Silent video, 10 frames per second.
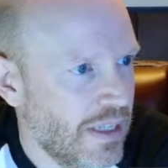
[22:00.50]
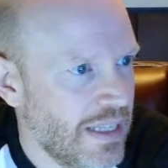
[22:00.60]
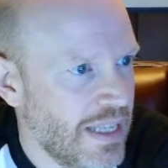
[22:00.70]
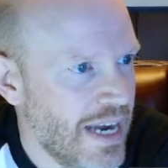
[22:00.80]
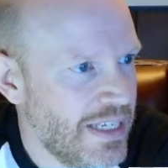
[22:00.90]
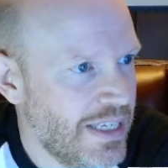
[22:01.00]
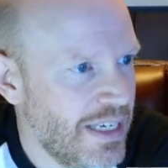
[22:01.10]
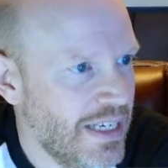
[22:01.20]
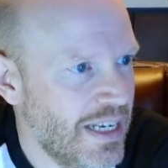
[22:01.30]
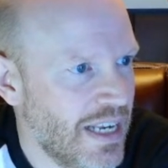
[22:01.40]

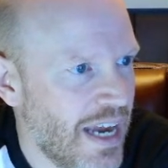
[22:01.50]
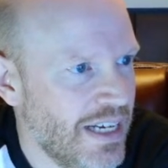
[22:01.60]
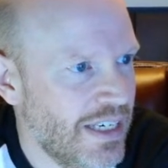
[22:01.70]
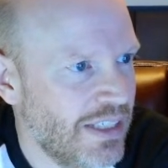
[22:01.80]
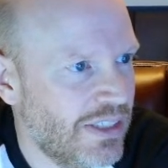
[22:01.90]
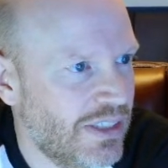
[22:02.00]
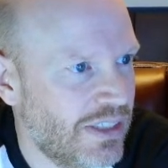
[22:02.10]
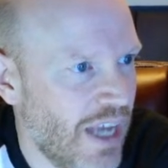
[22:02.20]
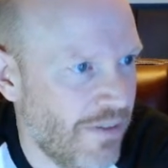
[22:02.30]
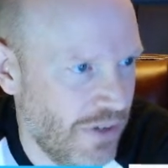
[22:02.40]

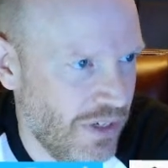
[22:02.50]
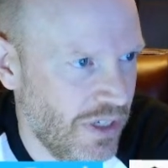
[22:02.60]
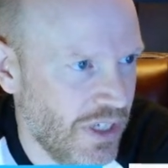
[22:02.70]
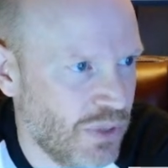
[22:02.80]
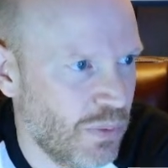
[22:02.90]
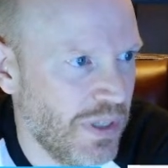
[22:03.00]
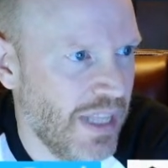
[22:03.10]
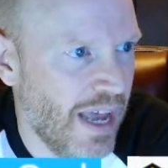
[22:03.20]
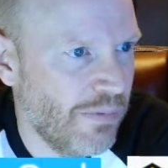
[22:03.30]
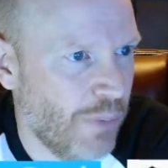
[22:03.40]
1997 is when
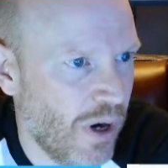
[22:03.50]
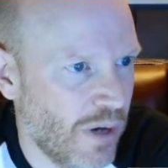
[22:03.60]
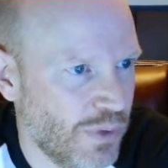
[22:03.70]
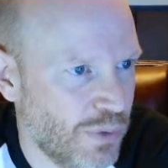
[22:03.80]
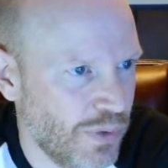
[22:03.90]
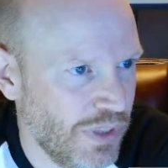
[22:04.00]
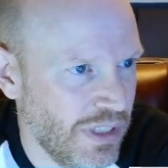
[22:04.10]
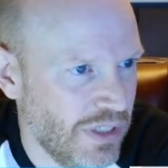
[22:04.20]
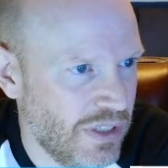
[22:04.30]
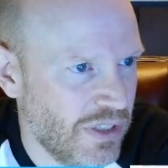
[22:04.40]
that part was
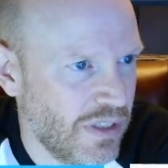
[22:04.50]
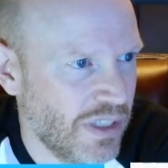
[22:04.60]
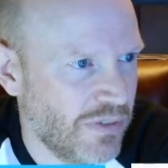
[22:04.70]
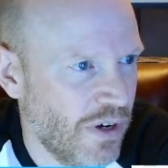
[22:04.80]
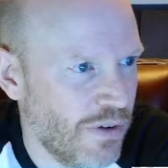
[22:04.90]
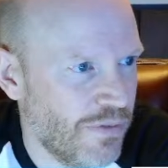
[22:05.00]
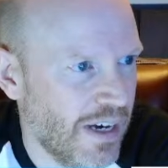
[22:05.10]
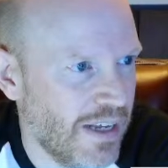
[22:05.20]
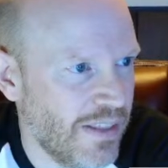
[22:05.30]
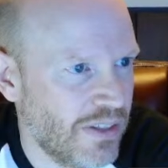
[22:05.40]
released, and it's
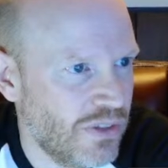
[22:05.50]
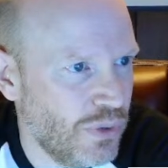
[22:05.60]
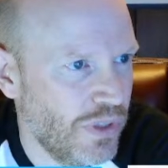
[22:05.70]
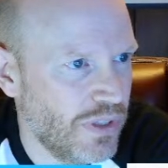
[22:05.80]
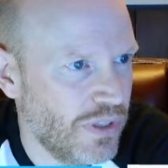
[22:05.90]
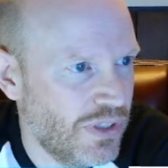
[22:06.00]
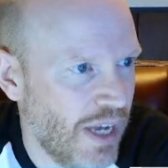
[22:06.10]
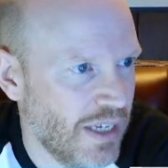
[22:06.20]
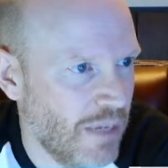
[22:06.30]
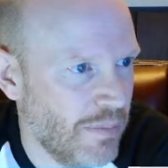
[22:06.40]
verified that truly the
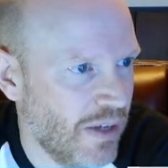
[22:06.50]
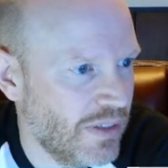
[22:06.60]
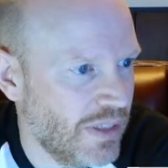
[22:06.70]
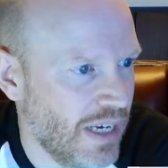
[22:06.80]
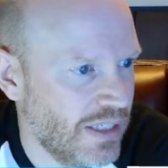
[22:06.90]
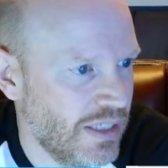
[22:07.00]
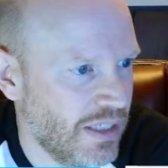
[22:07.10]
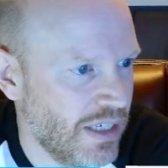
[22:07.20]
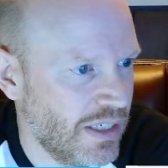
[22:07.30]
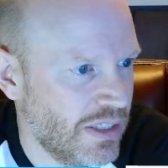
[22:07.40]
set came out in
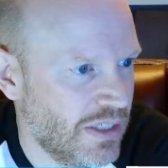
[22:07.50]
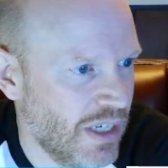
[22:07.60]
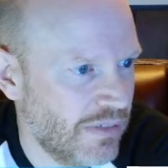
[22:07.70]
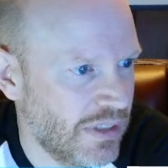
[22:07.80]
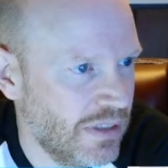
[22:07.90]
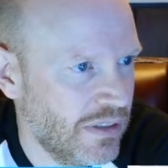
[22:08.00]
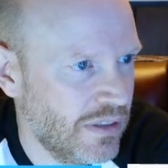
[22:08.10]
1997.